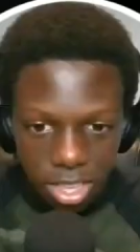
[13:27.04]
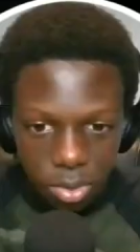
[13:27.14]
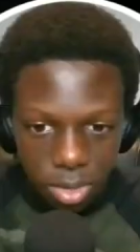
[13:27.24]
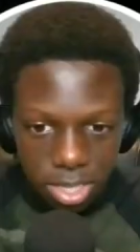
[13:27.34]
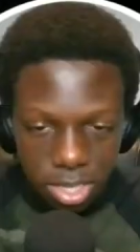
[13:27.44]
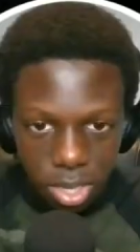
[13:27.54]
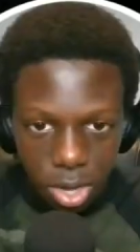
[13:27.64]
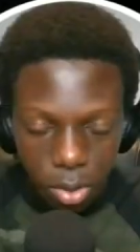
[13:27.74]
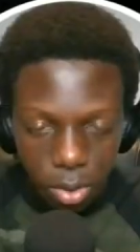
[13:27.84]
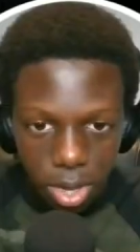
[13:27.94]
It's where it leads to the
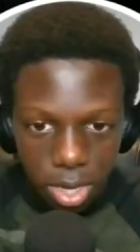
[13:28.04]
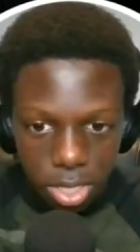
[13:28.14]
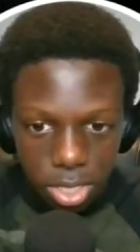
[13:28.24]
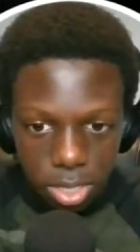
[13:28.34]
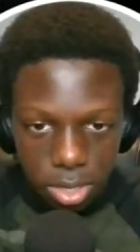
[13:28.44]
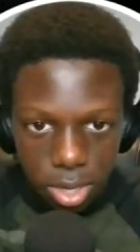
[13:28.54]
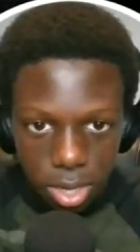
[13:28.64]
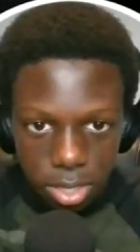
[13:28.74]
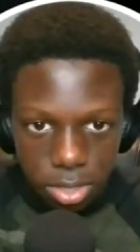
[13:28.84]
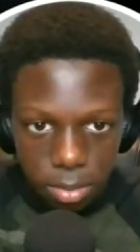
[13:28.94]
garage.
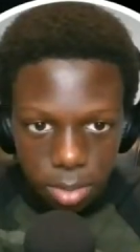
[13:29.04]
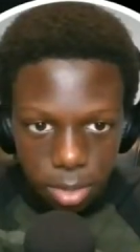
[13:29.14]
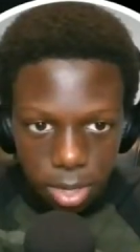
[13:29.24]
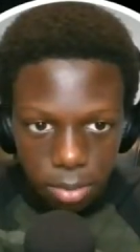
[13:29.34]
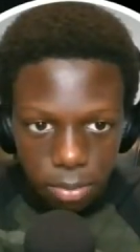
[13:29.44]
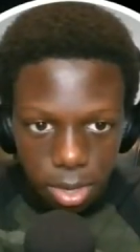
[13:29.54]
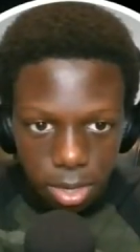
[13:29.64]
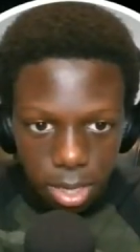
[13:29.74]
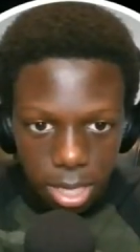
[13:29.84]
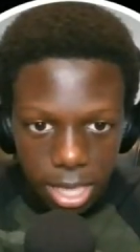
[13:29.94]
Okay, so I'm probably gonna have to
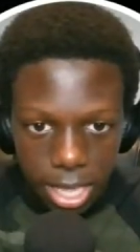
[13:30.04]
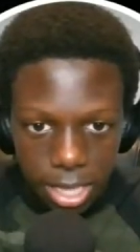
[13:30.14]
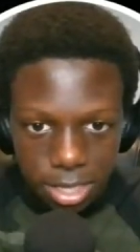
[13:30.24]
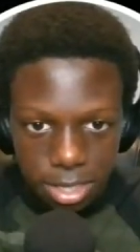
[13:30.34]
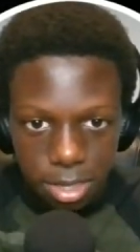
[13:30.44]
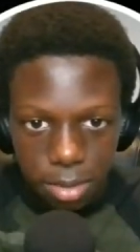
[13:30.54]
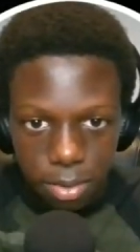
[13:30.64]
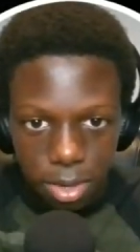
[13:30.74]
find, like, keys and stuff in